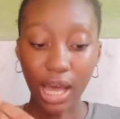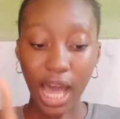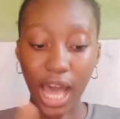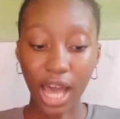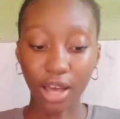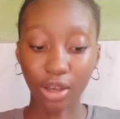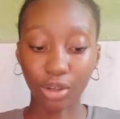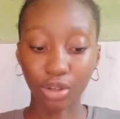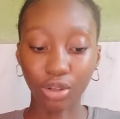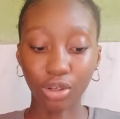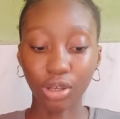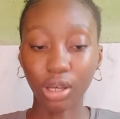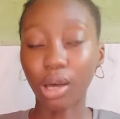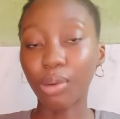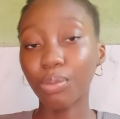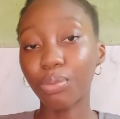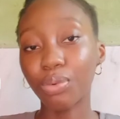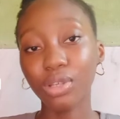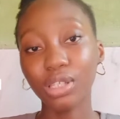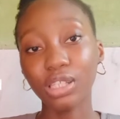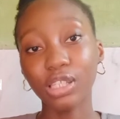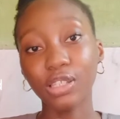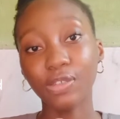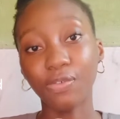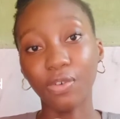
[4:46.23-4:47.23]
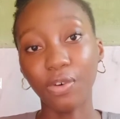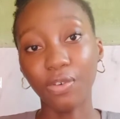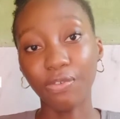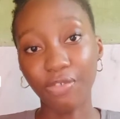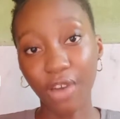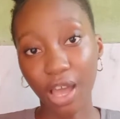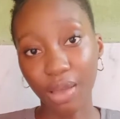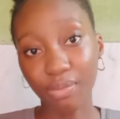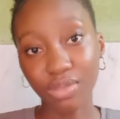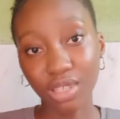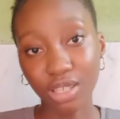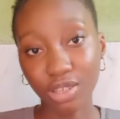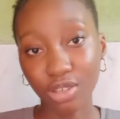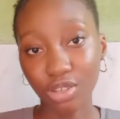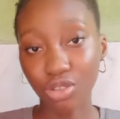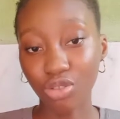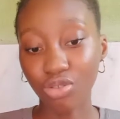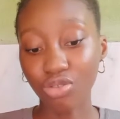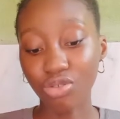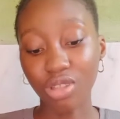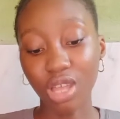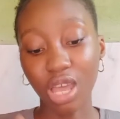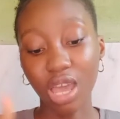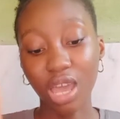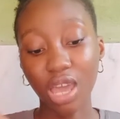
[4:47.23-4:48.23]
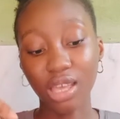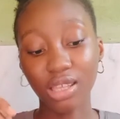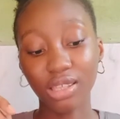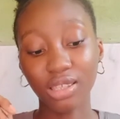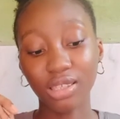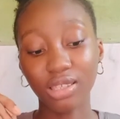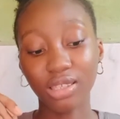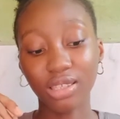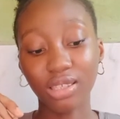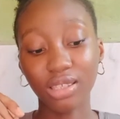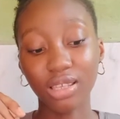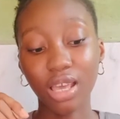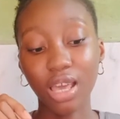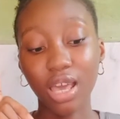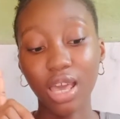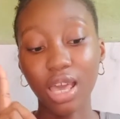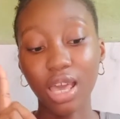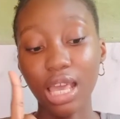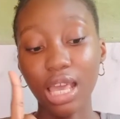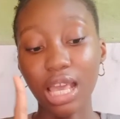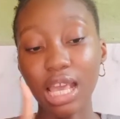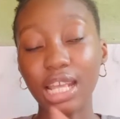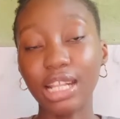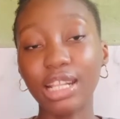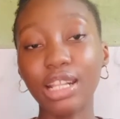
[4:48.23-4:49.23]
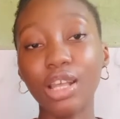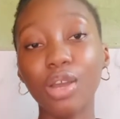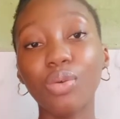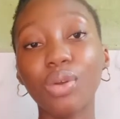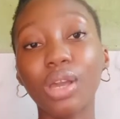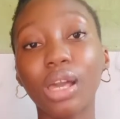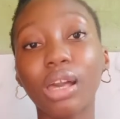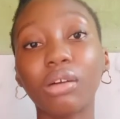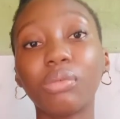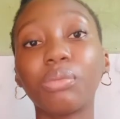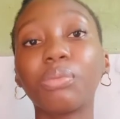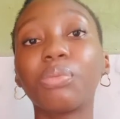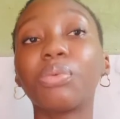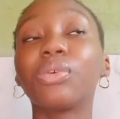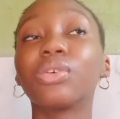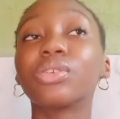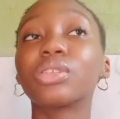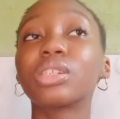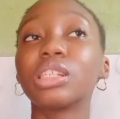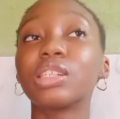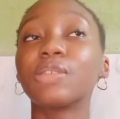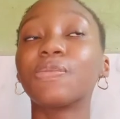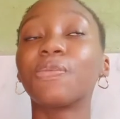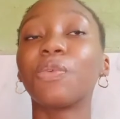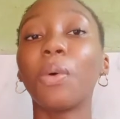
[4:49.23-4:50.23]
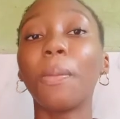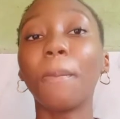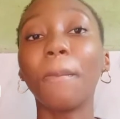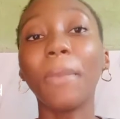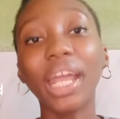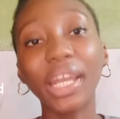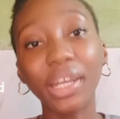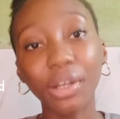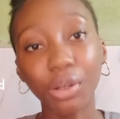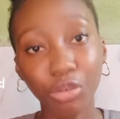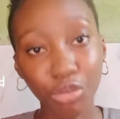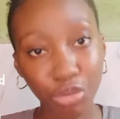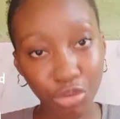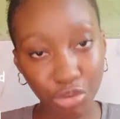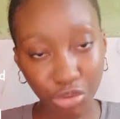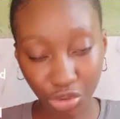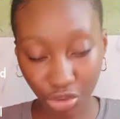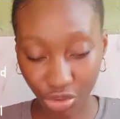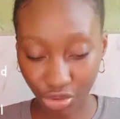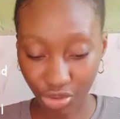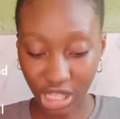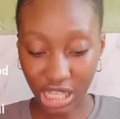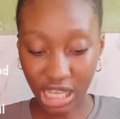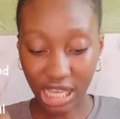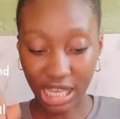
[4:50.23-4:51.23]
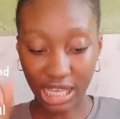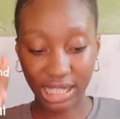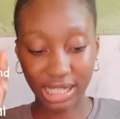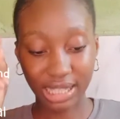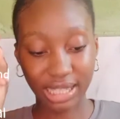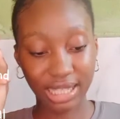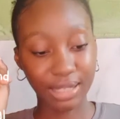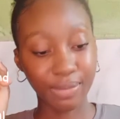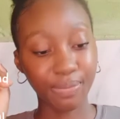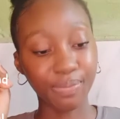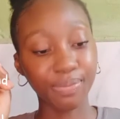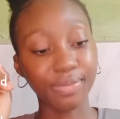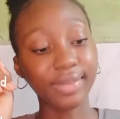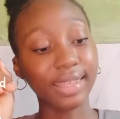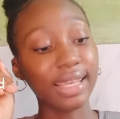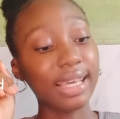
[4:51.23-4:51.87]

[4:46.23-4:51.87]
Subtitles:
Agolo campus is for pharmacy students, Newe campus is for medical students,